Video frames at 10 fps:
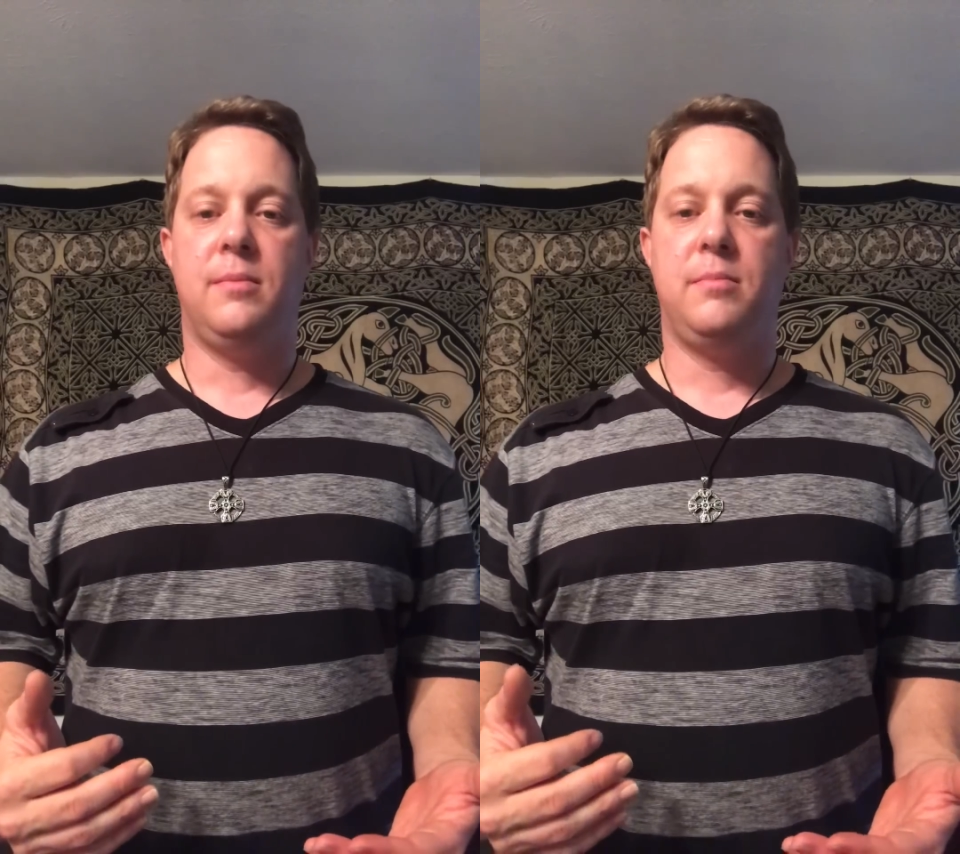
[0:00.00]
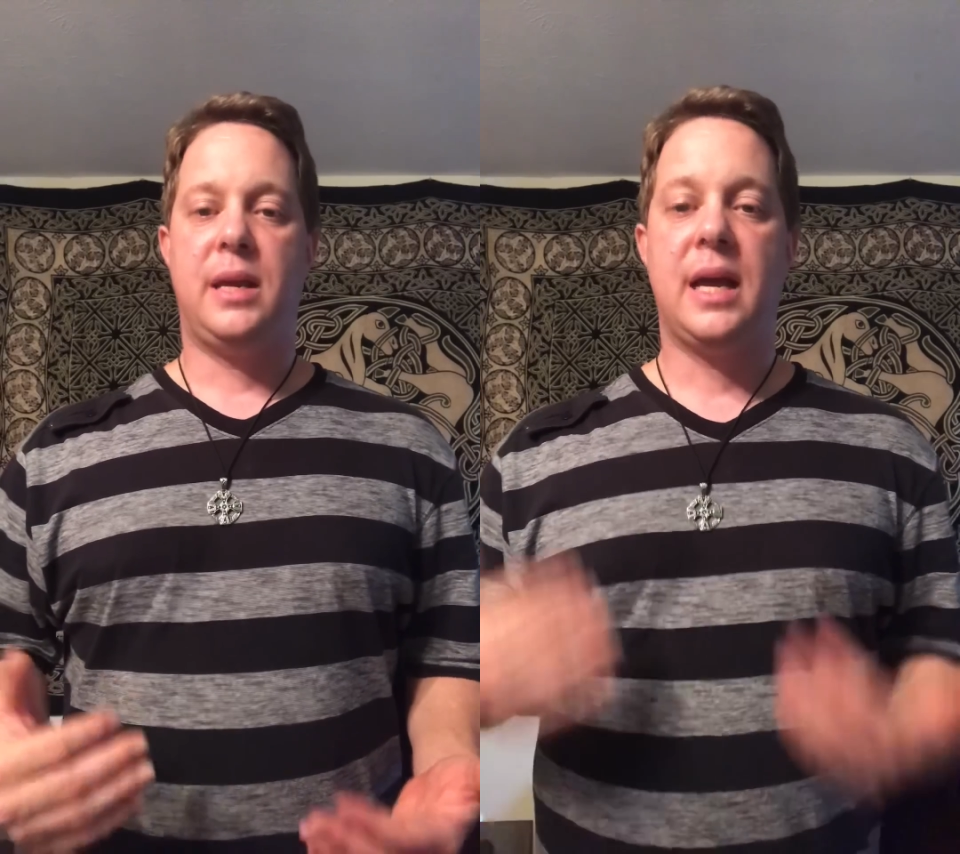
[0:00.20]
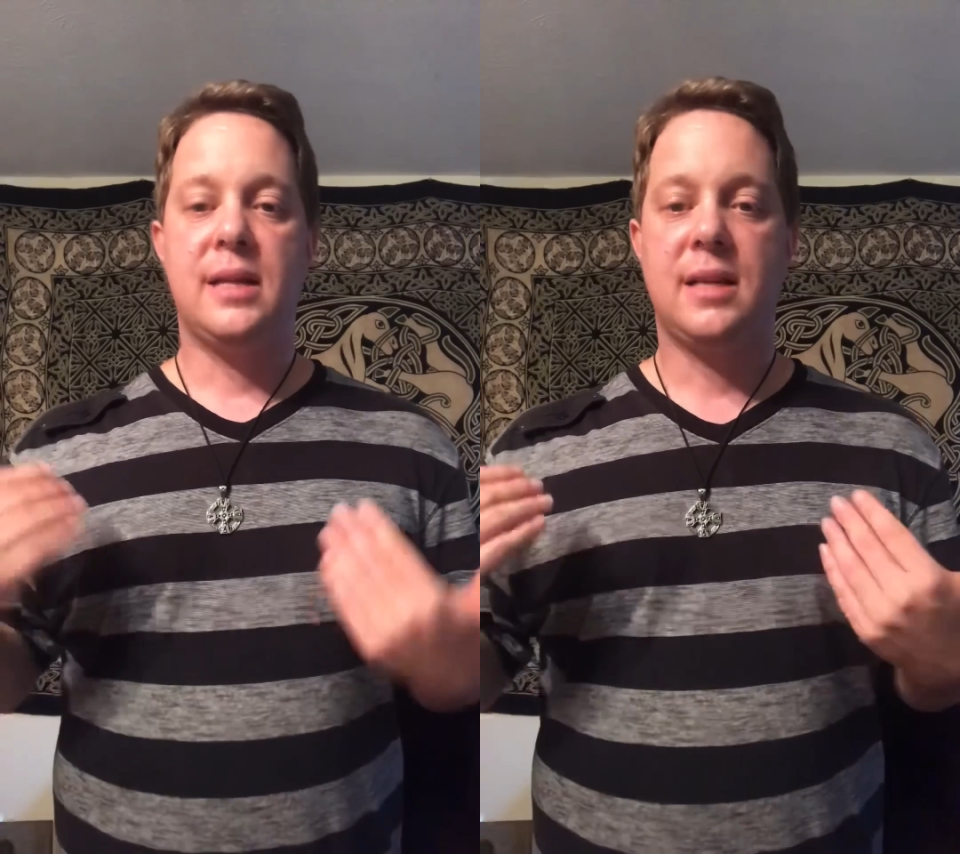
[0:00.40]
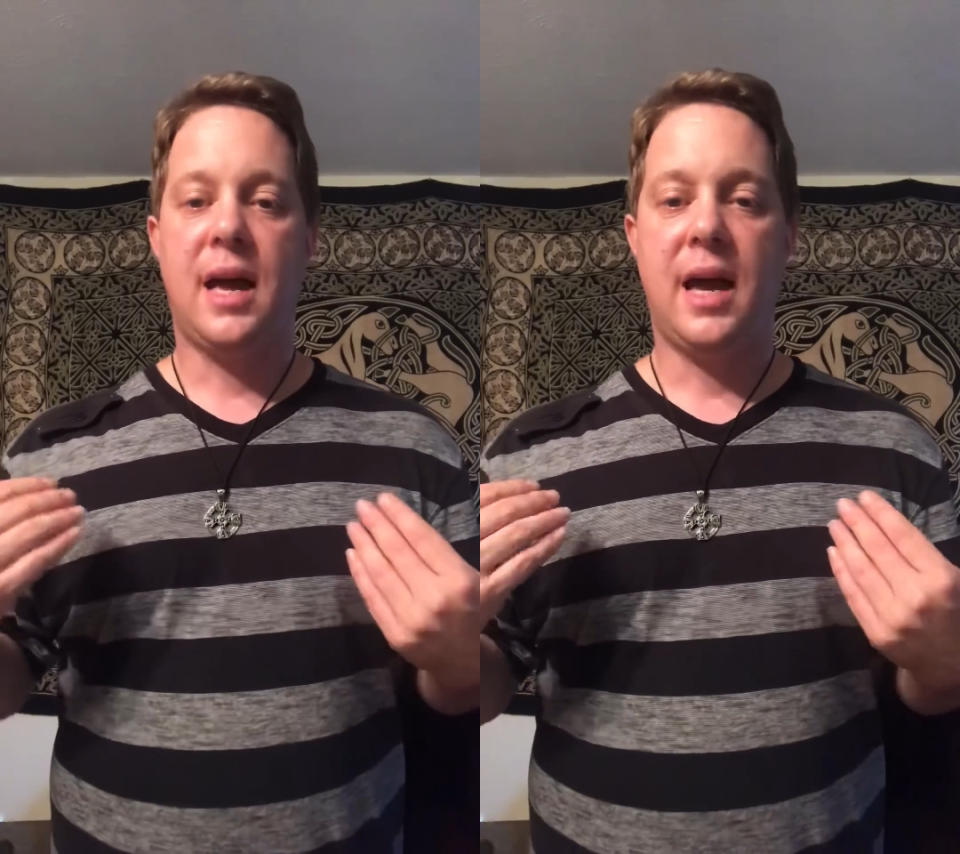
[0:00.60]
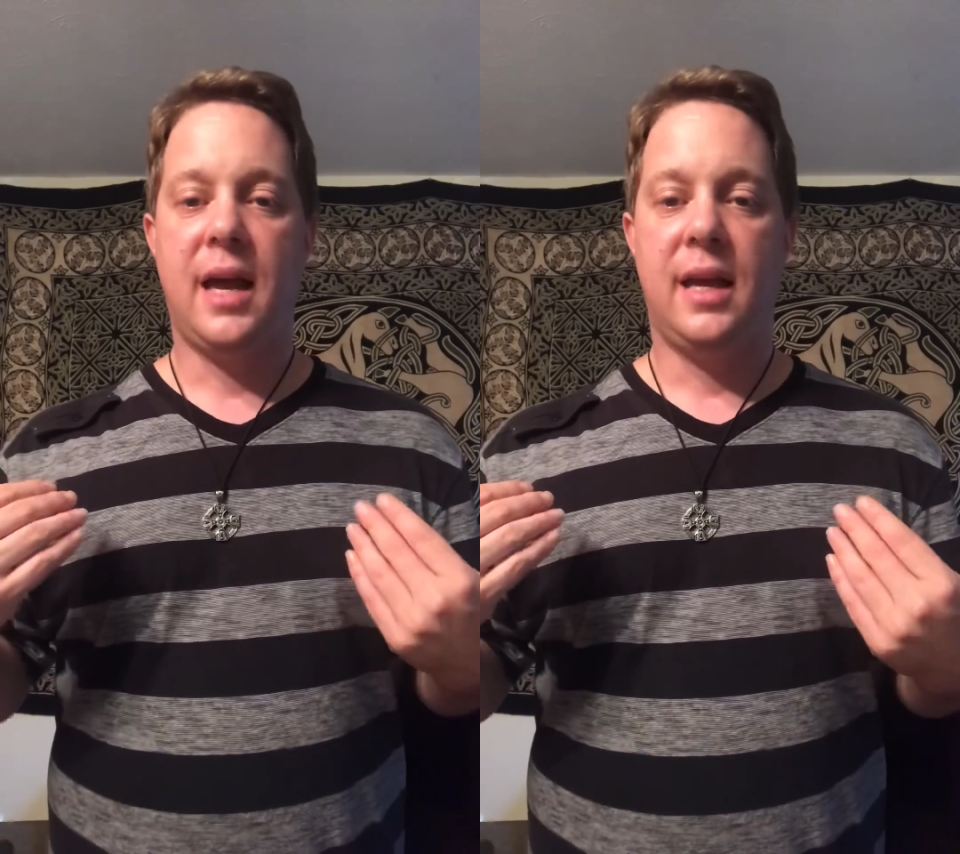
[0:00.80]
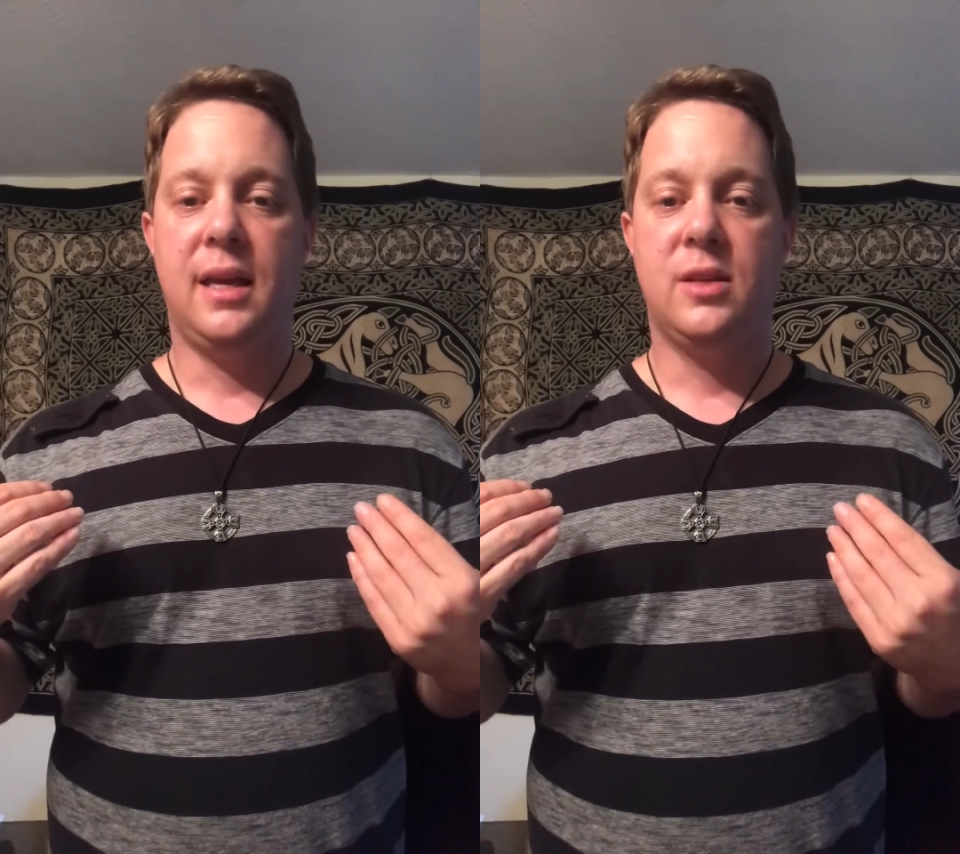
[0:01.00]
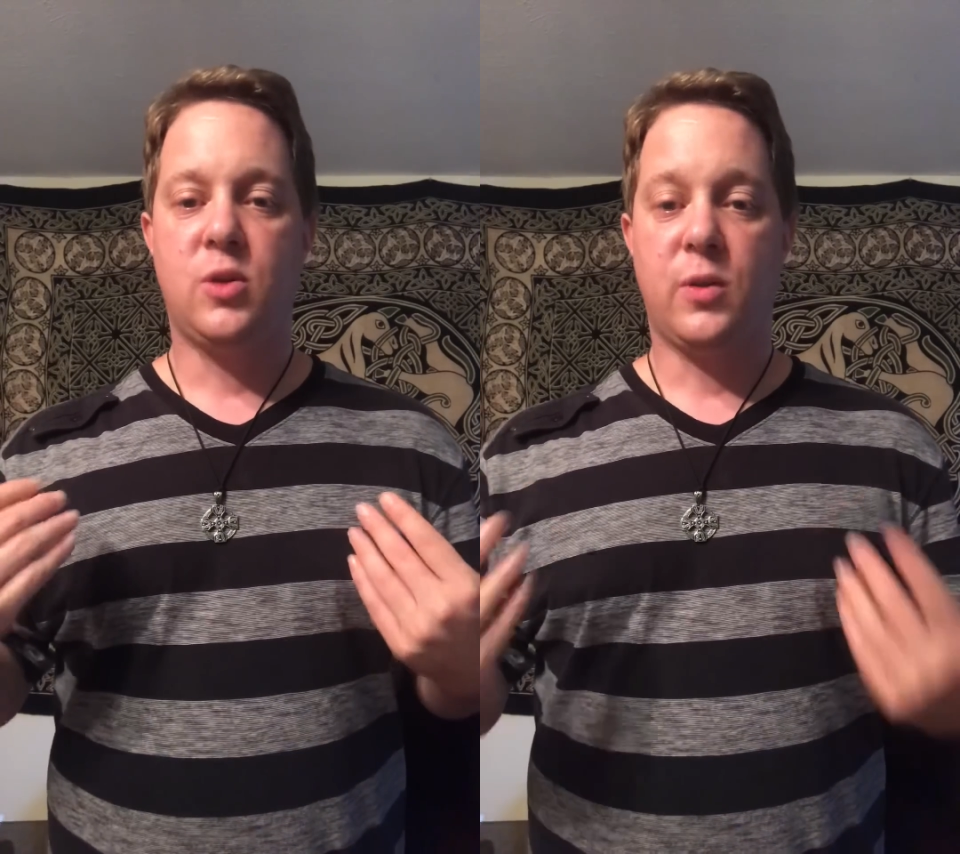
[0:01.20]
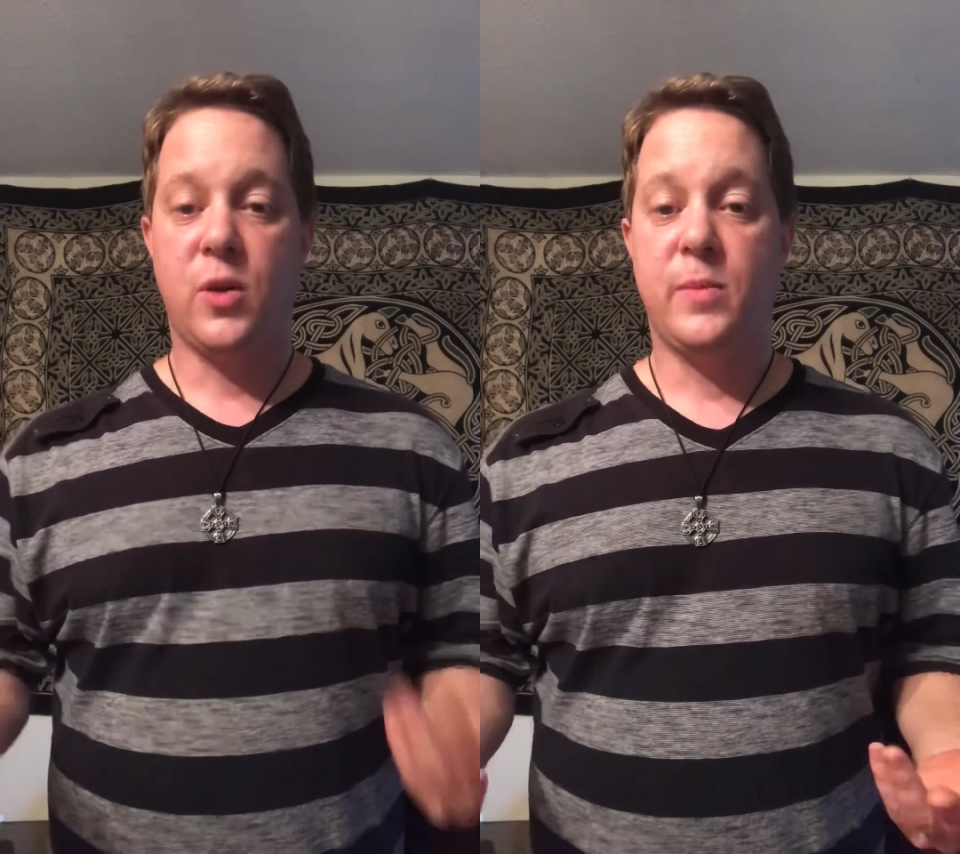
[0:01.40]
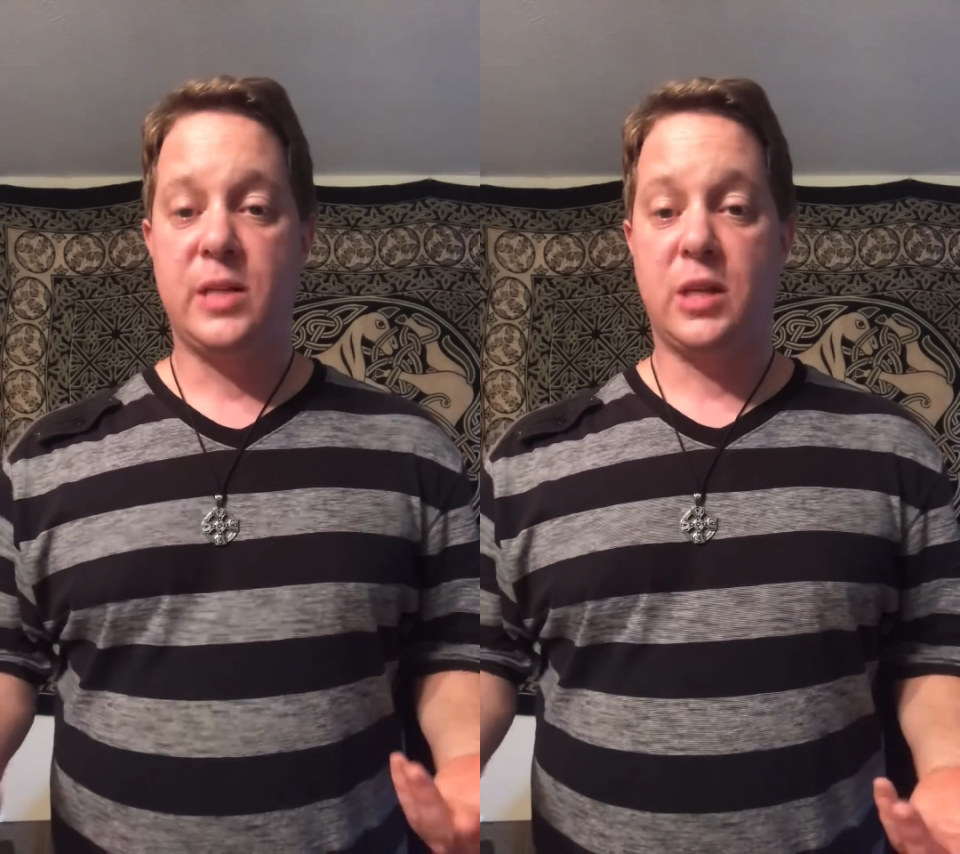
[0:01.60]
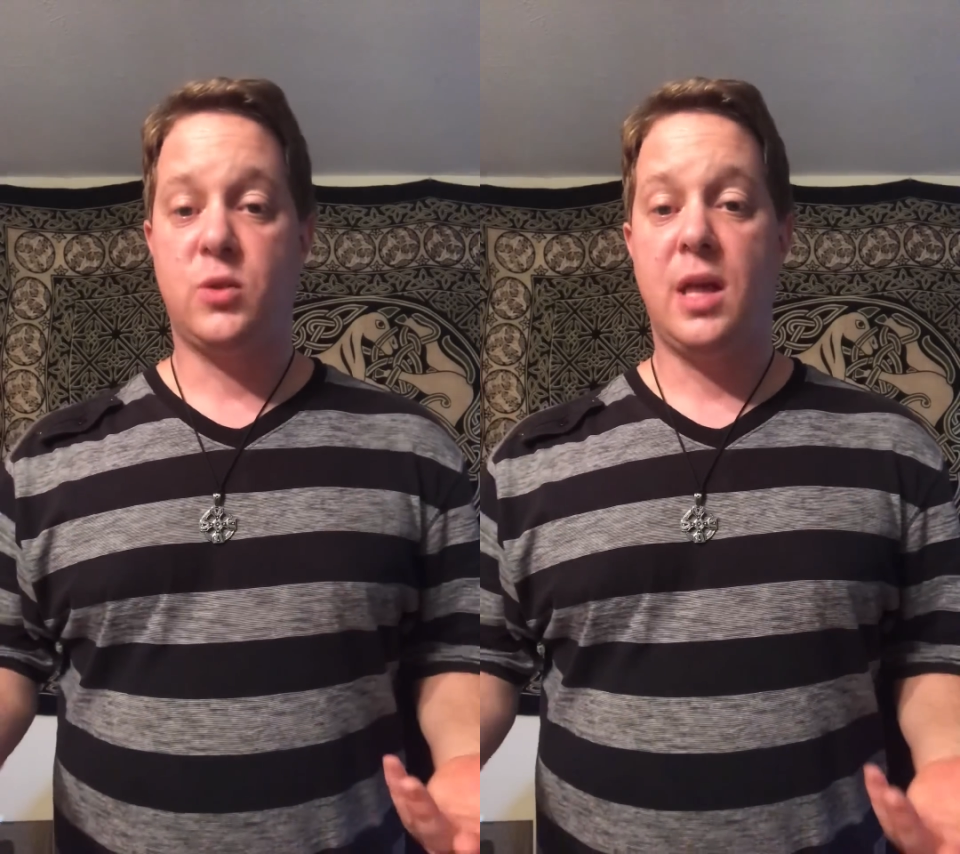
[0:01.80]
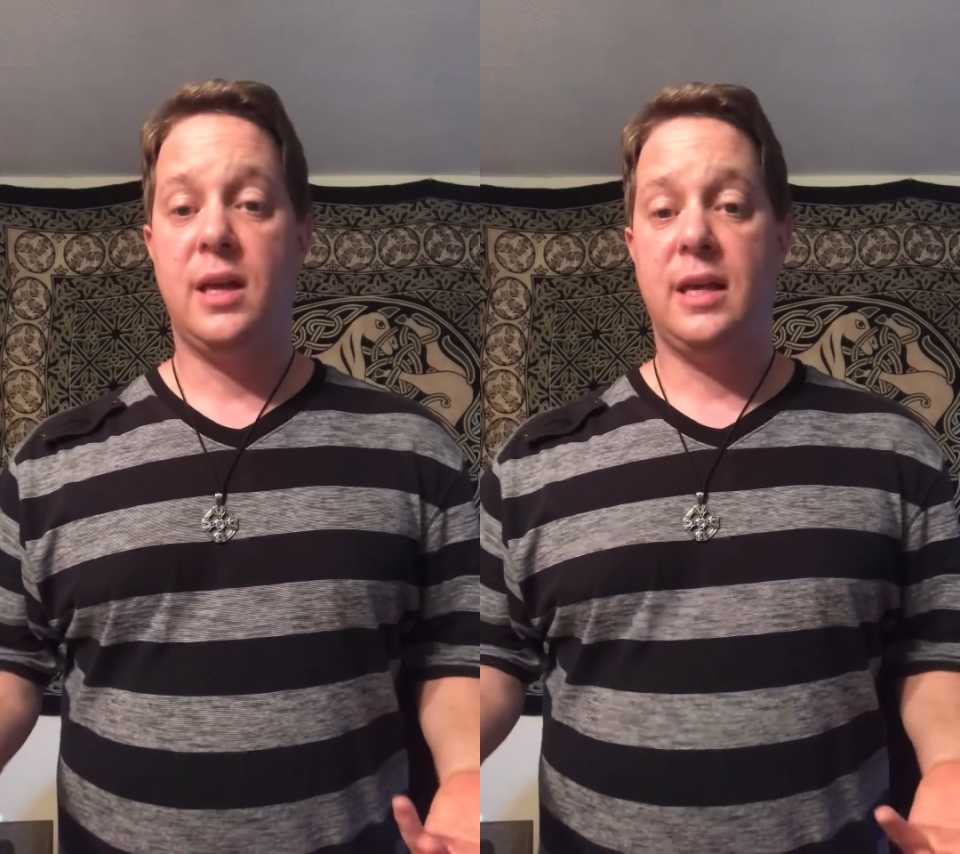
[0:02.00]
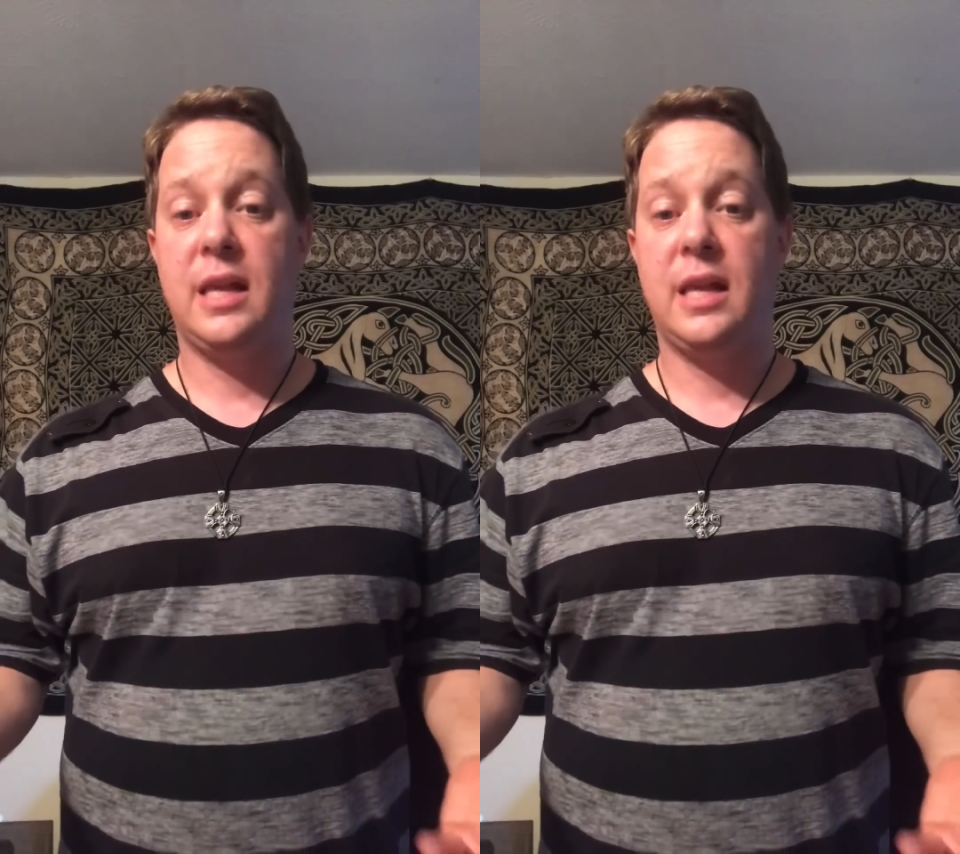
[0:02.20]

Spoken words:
because I struggle with homosexuality